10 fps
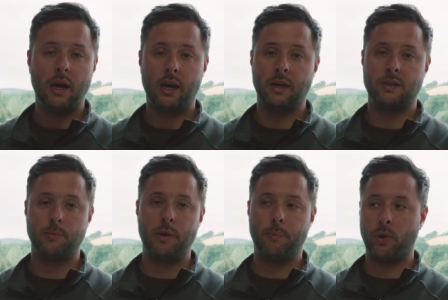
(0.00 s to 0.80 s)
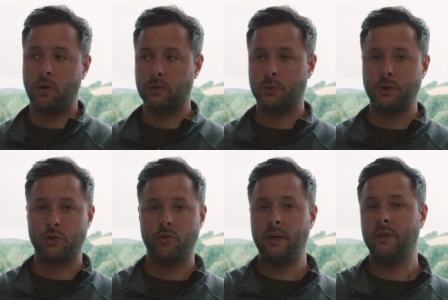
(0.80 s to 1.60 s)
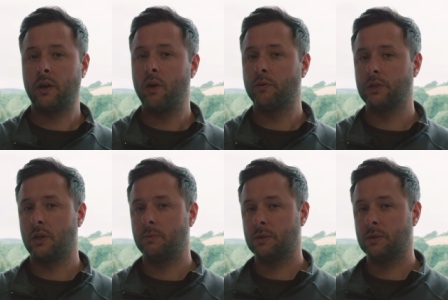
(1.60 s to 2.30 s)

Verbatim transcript: uh, to be put onto a screen in the golf shop.